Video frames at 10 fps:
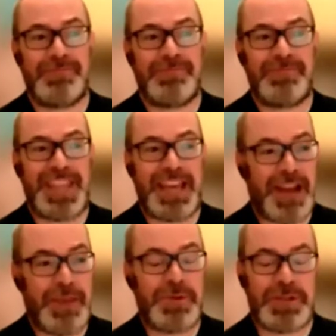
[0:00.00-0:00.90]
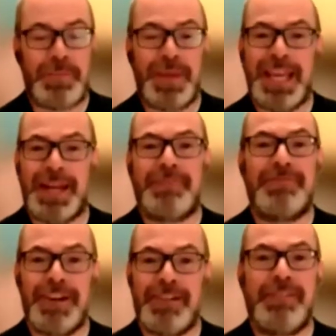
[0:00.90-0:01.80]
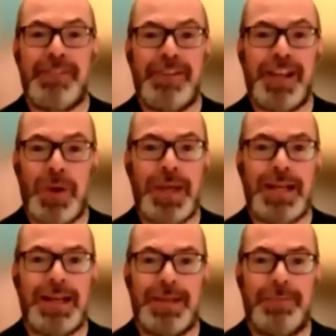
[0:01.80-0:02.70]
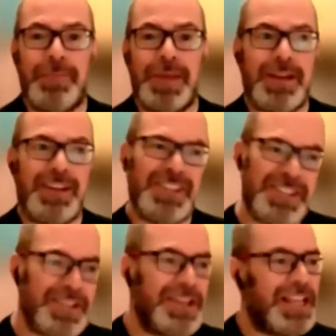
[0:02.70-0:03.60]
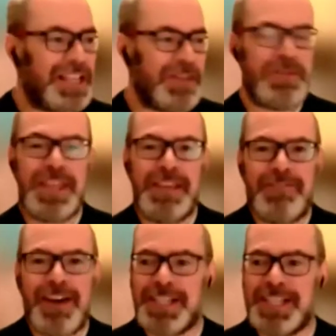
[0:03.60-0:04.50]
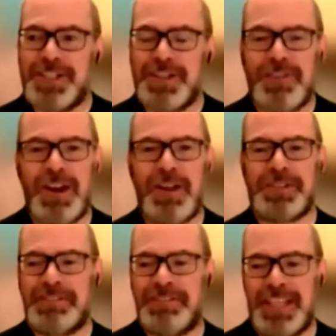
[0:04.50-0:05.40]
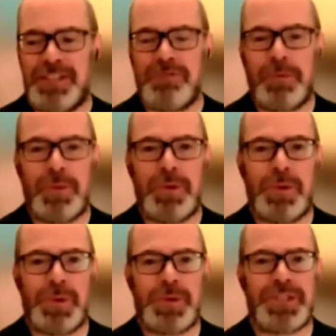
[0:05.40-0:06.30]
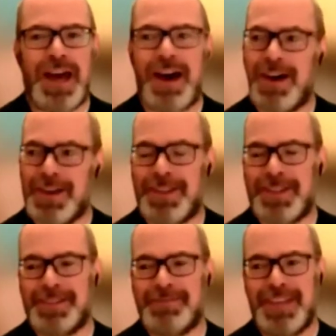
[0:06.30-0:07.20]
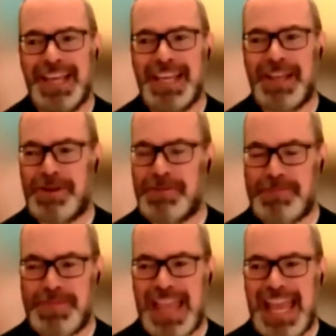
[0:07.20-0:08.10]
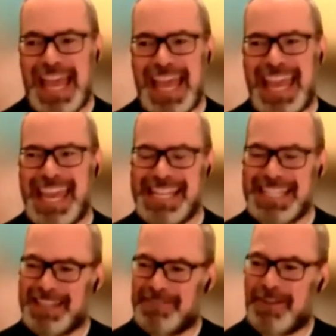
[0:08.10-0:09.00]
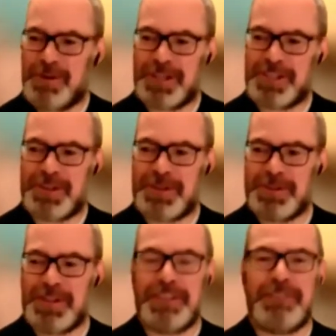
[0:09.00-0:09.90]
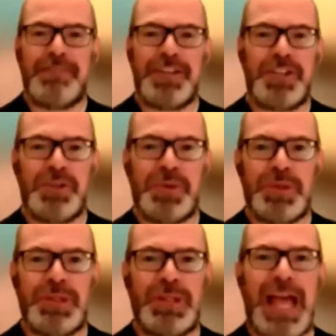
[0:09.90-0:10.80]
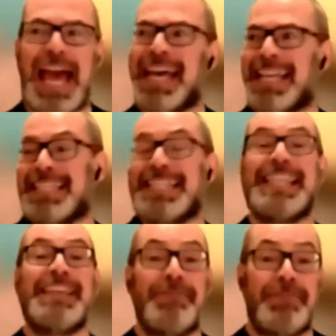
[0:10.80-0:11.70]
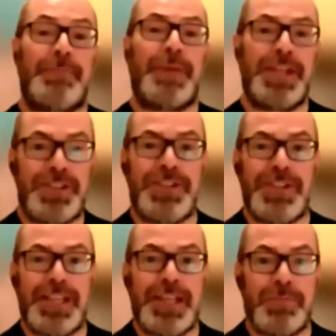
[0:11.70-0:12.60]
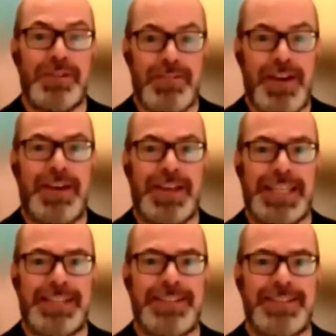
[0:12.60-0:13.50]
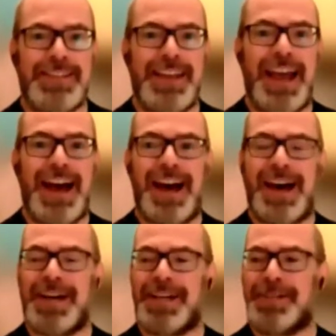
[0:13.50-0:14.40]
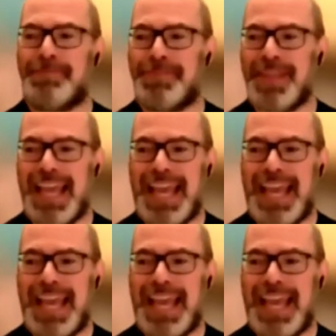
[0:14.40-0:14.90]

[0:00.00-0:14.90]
they're able to pick it up very, very quickly, because, you know, the advantage of a lot of these reports are that, you know, it's the focus on the visual and the information that it provides. You